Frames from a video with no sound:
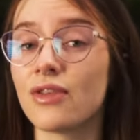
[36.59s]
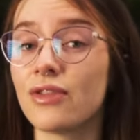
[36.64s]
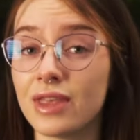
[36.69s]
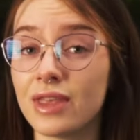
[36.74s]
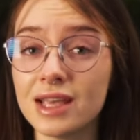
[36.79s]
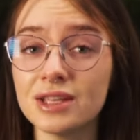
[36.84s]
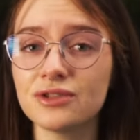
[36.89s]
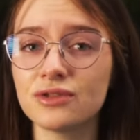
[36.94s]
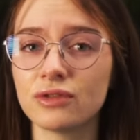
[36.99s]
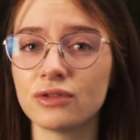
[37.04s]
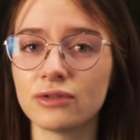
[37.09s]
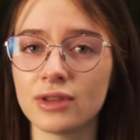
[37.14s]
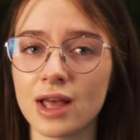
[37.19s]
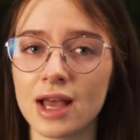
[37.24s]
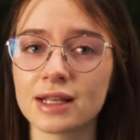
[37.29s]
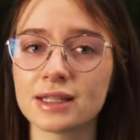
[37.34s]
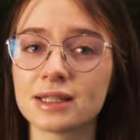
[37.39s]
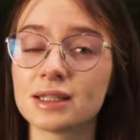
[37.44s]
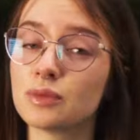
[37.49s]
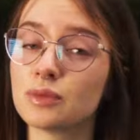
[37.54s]
This
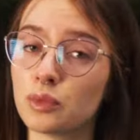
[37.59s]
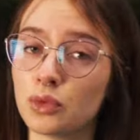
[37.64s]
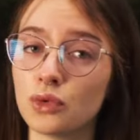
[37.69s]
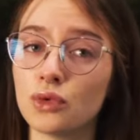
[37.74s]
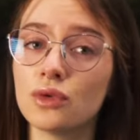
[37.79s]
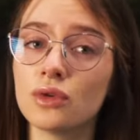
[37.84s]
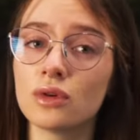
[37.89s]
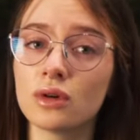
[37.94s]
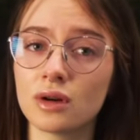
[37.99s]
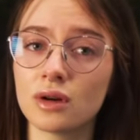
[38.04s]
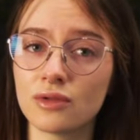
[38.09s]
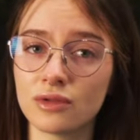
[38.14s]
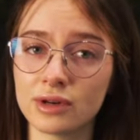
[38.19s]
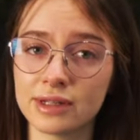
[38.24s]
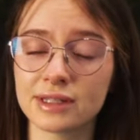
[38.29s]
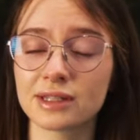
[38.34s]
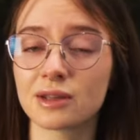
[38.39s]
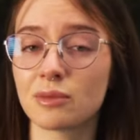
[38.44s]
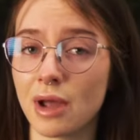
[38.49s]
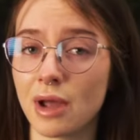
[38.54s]
reflects poor
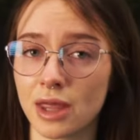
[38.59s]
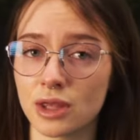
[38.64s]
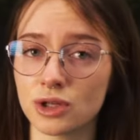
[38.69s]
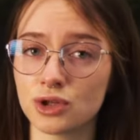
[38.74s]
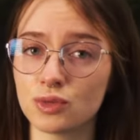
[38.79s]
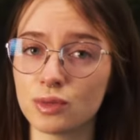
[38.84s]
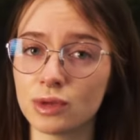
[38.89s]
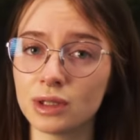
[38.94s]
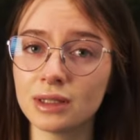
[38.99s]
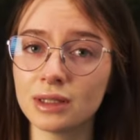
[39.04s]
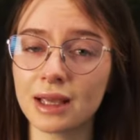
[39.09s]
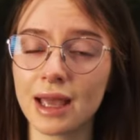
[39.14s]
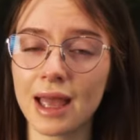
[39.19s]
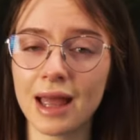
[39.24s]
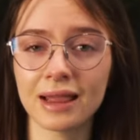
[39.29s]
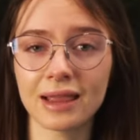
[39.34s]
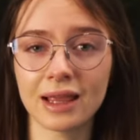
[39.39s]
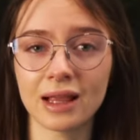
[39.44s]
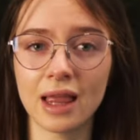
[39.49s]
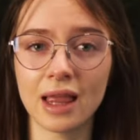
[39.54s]
risk management
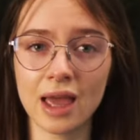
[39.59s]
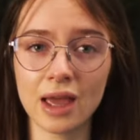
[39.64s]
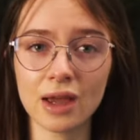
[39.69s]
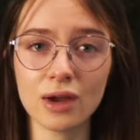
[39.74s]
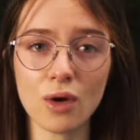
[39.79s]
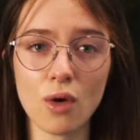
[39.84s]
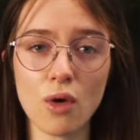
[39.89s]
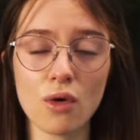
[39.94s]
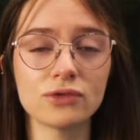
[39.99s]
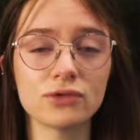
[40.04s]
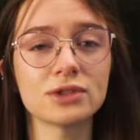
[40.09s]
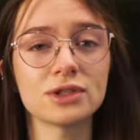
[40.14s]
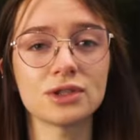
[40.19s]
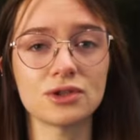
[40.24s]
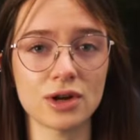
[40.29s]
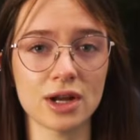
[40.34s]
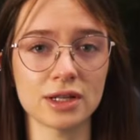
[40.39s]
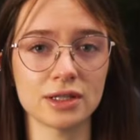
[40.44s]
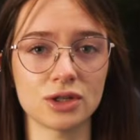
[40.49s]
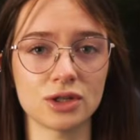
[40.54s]
and a lack of
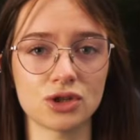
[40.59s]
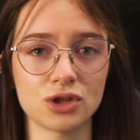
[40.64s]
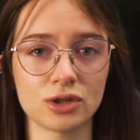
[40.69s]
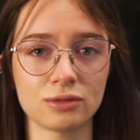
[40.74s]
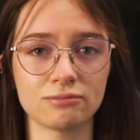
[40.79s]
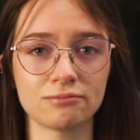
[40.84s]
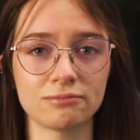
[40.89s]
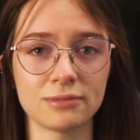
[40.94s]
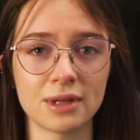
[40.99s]
strategy.